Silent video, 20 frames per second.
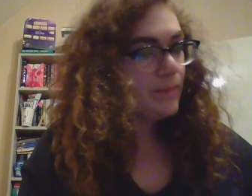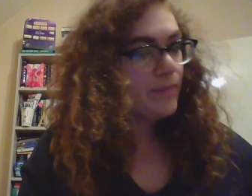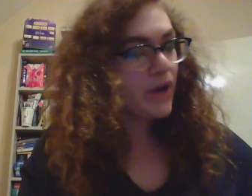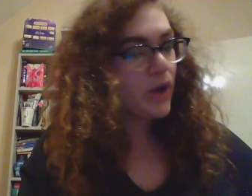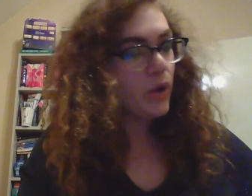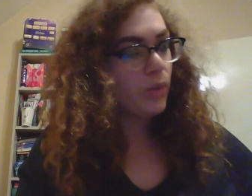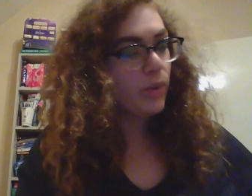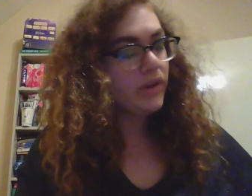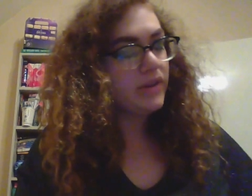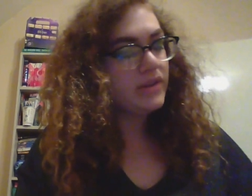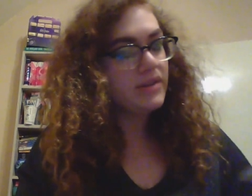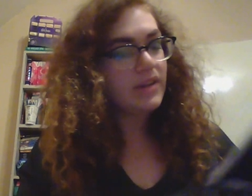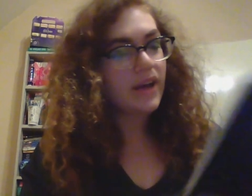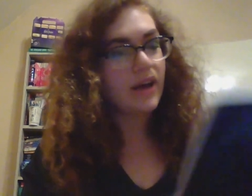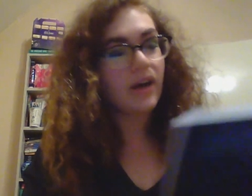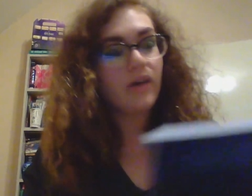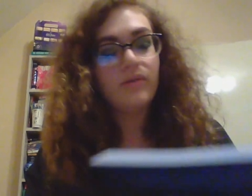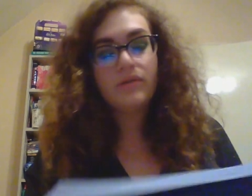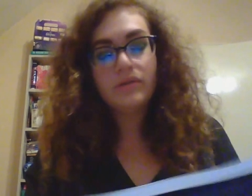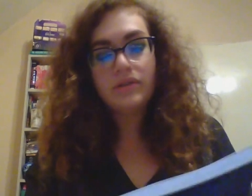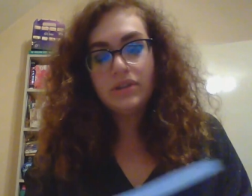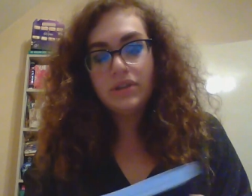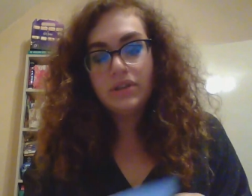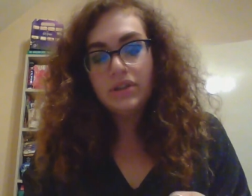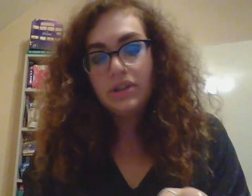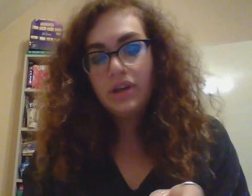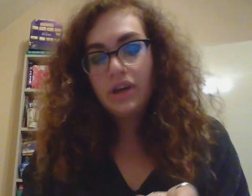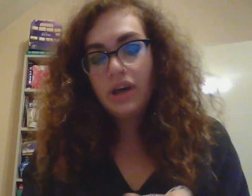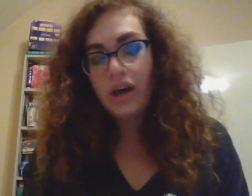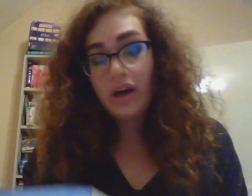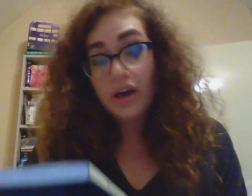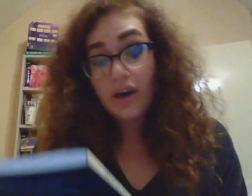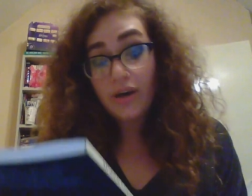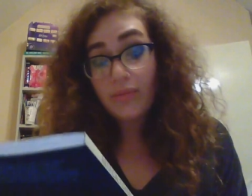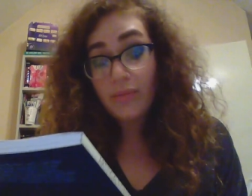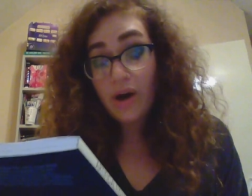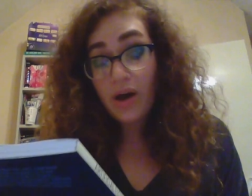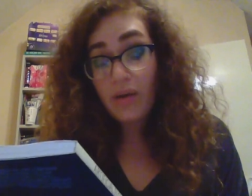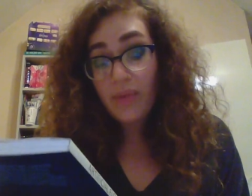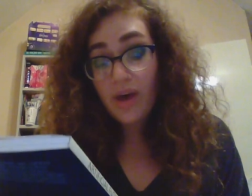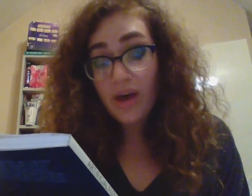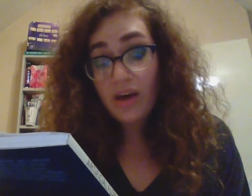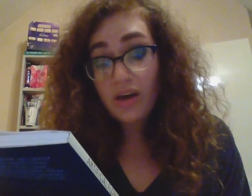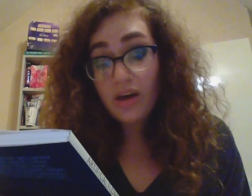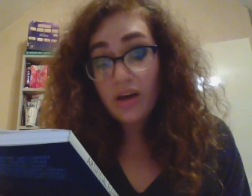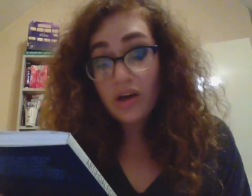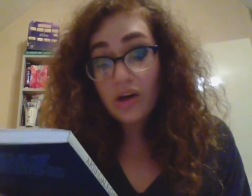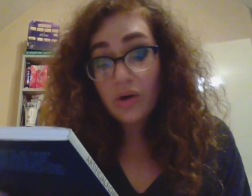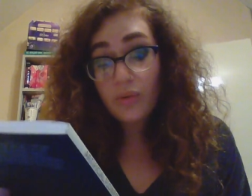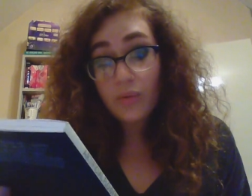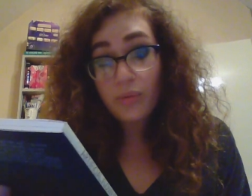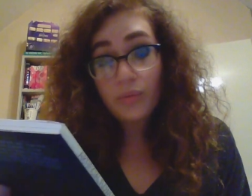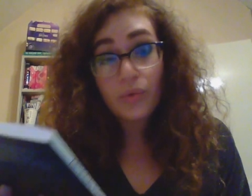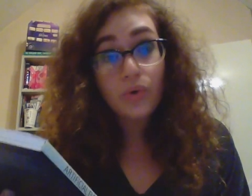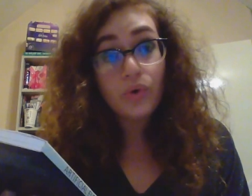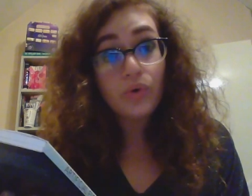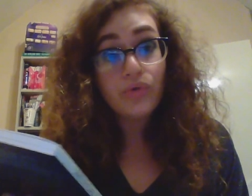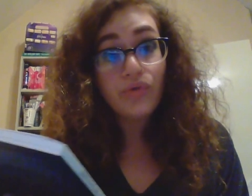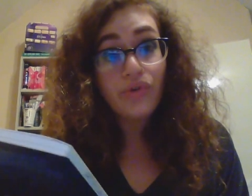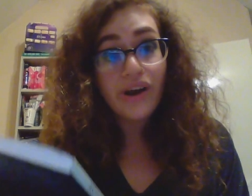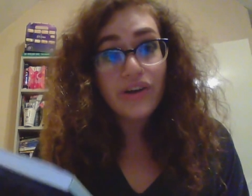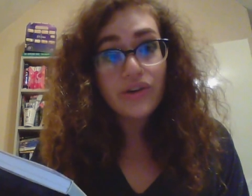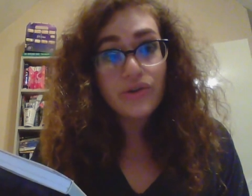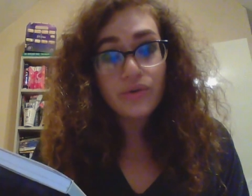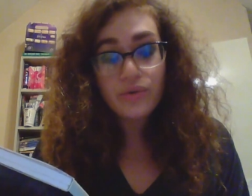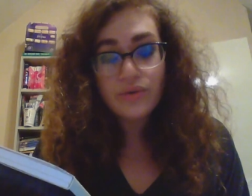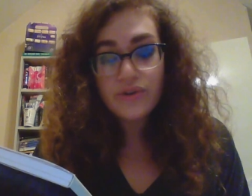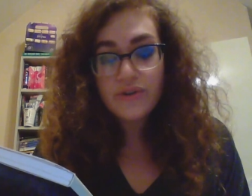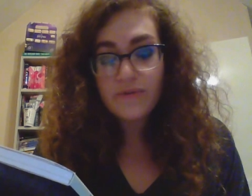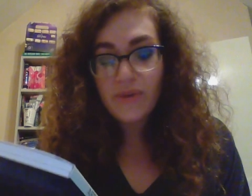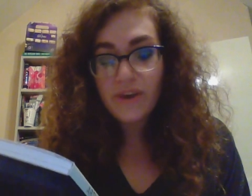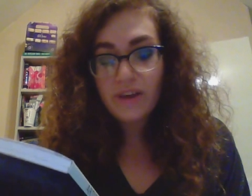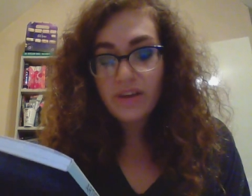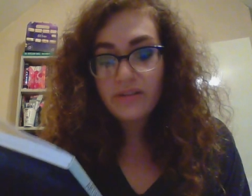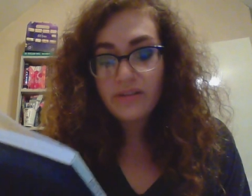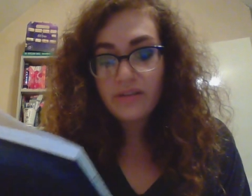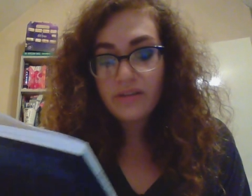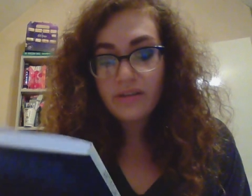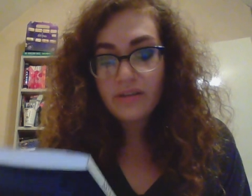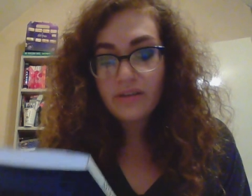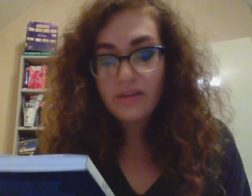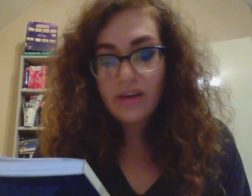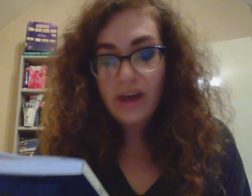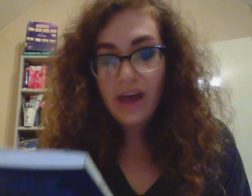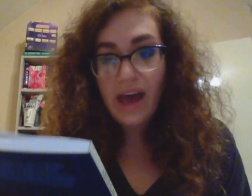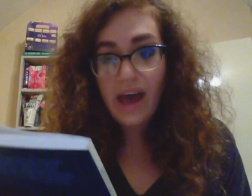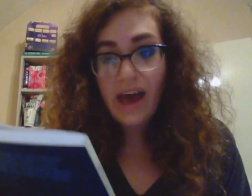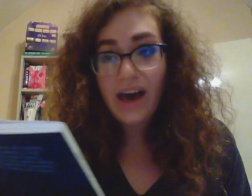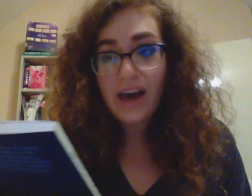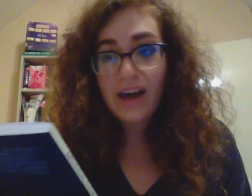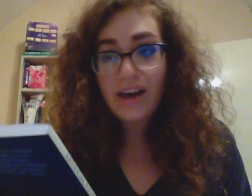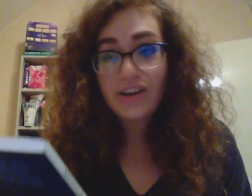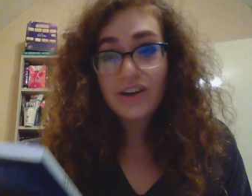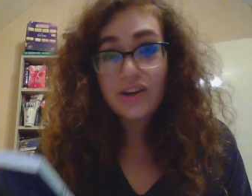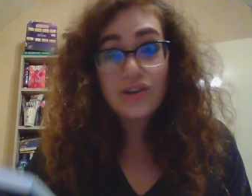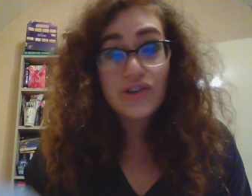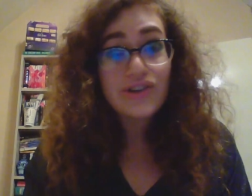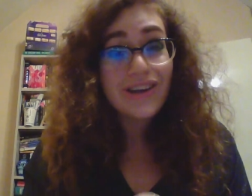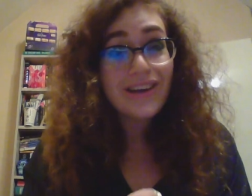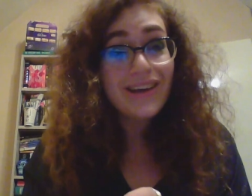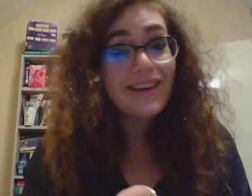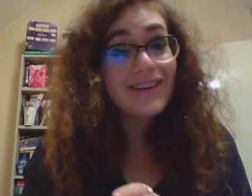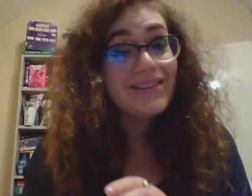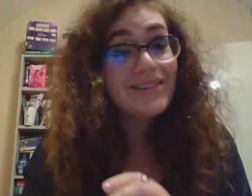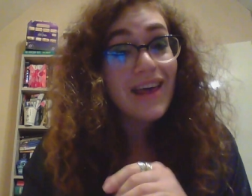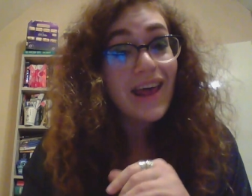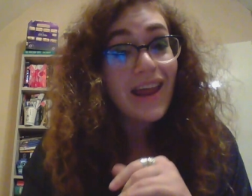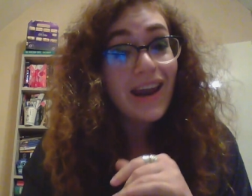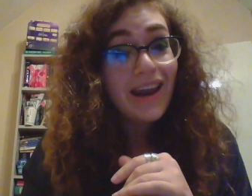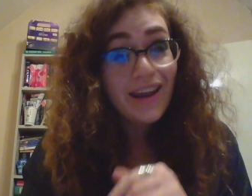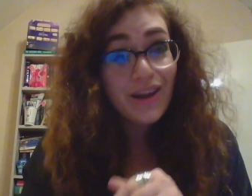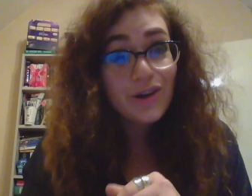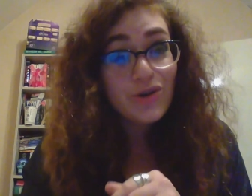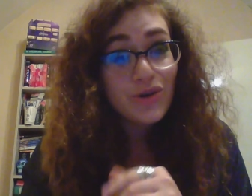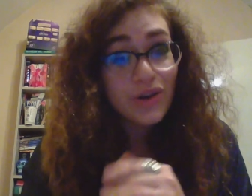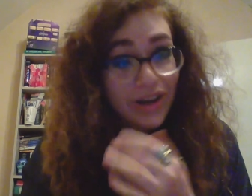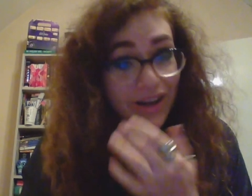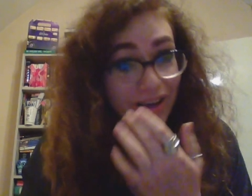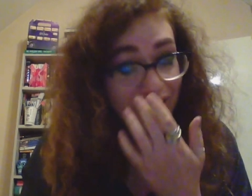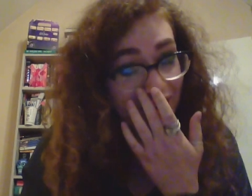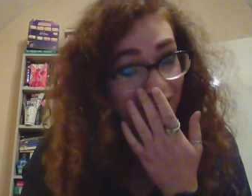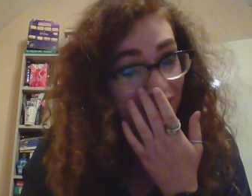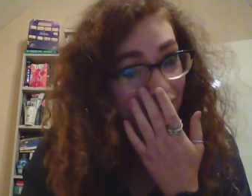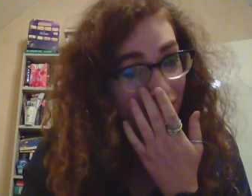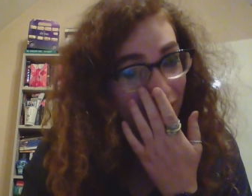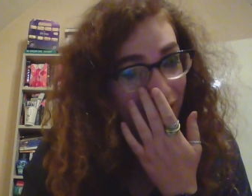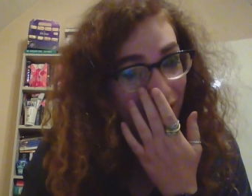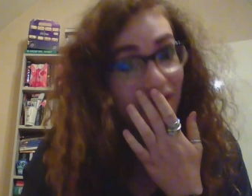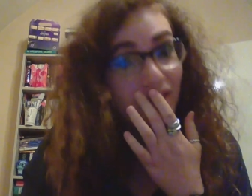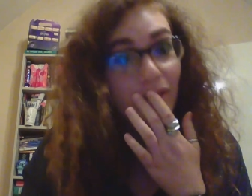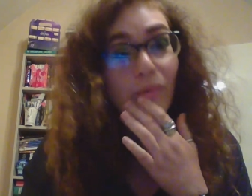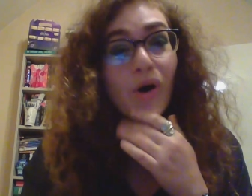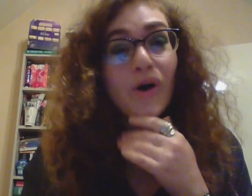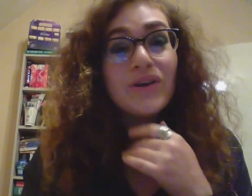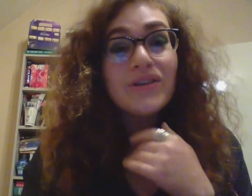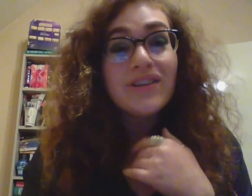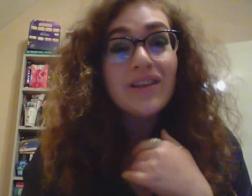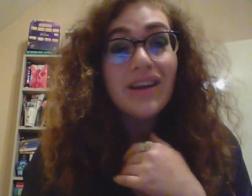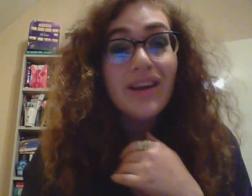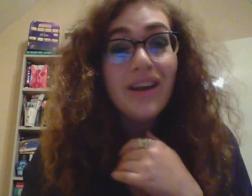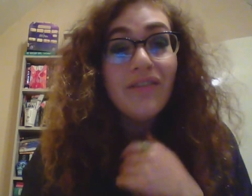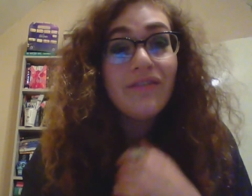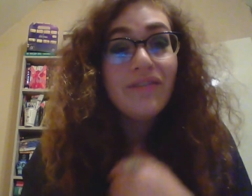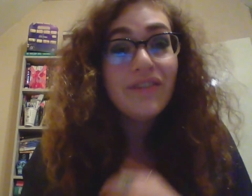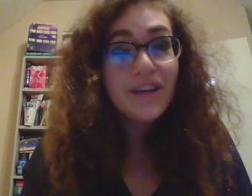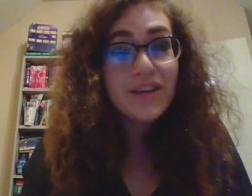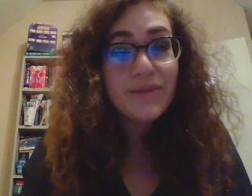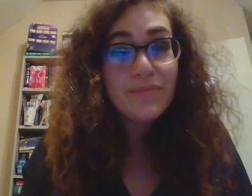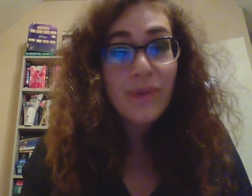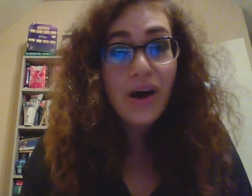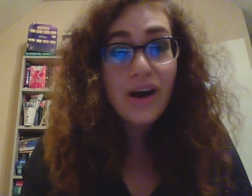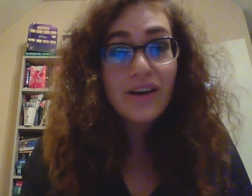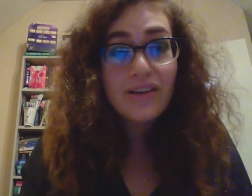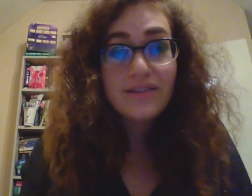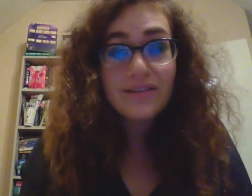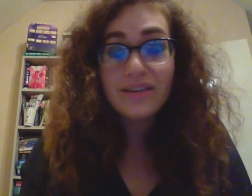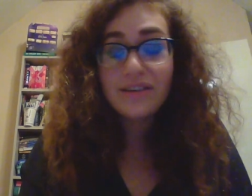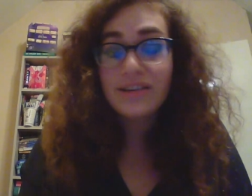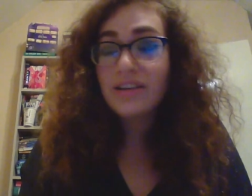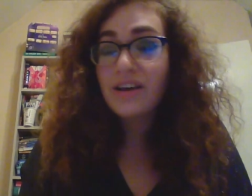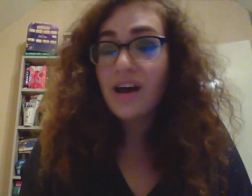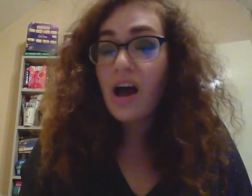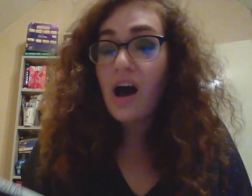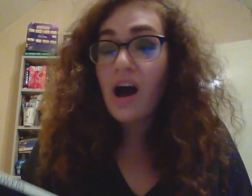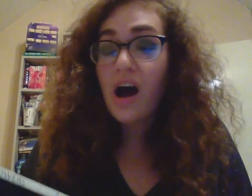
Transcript: bigger ones now. I met a woman called Rachel Smith, and she is literally the most loveliest person.